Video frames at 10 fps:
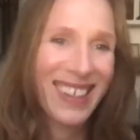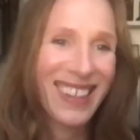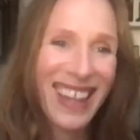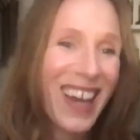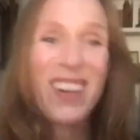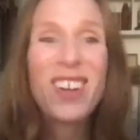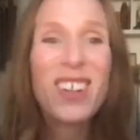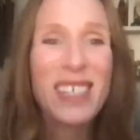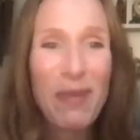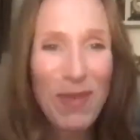They are
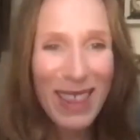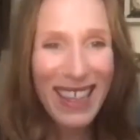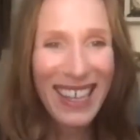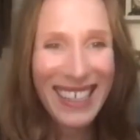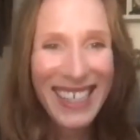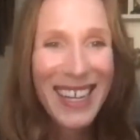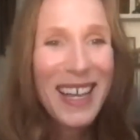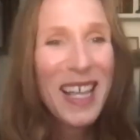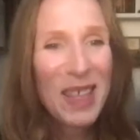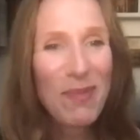not separate things.
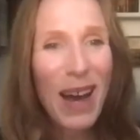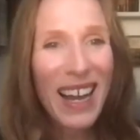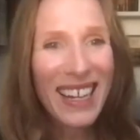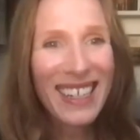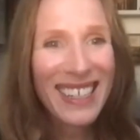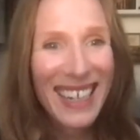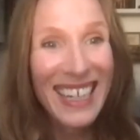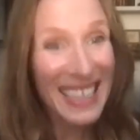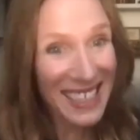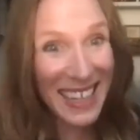The mind
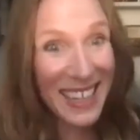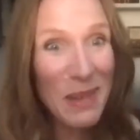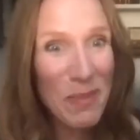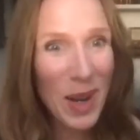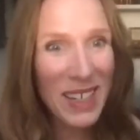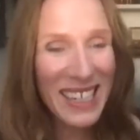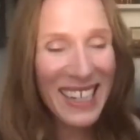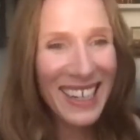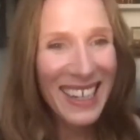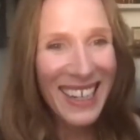is in the
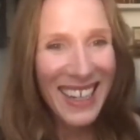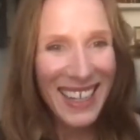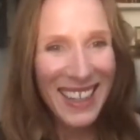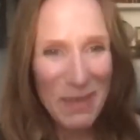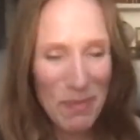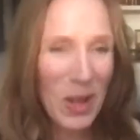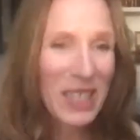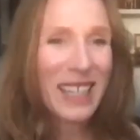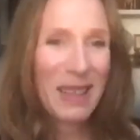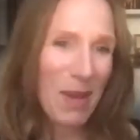body. The body
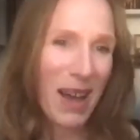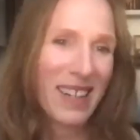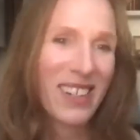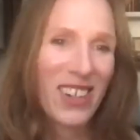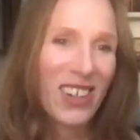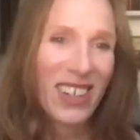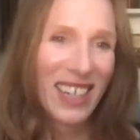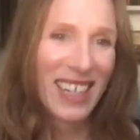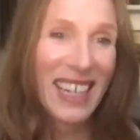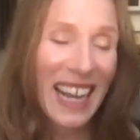and the mind are
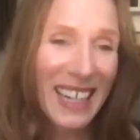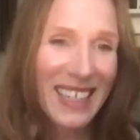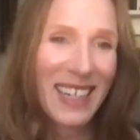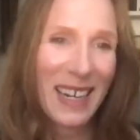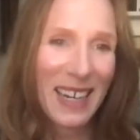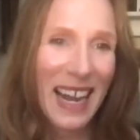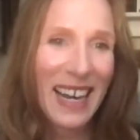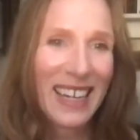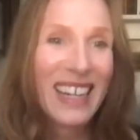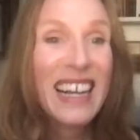connected.
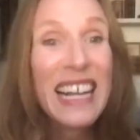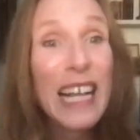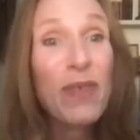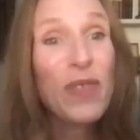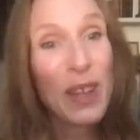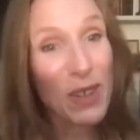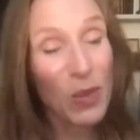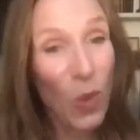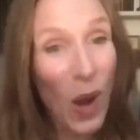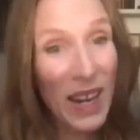And if there is
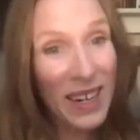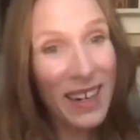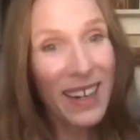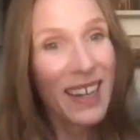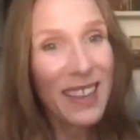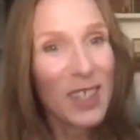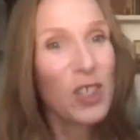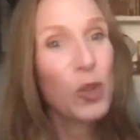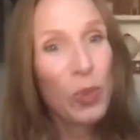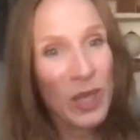one that
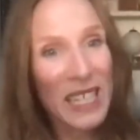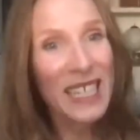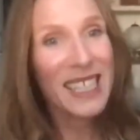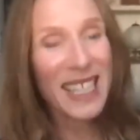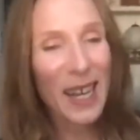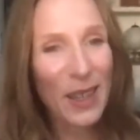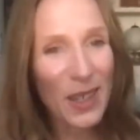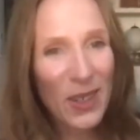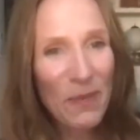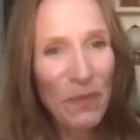supersedes the
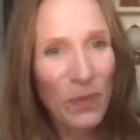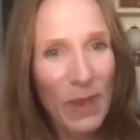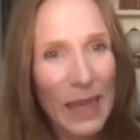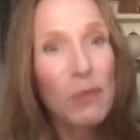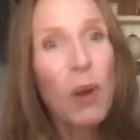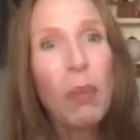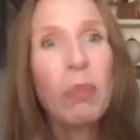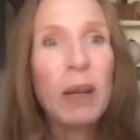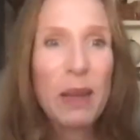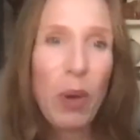other, it's
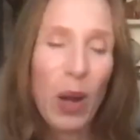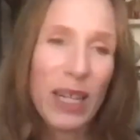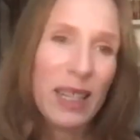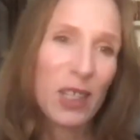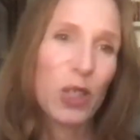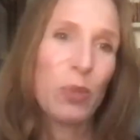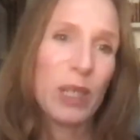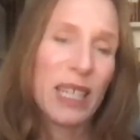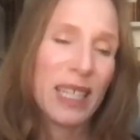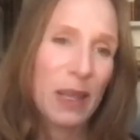probably the body that
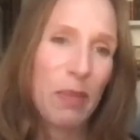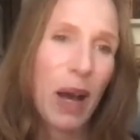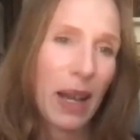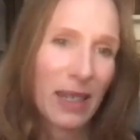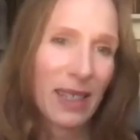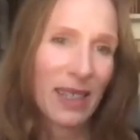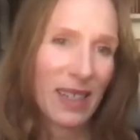supersedes the mind.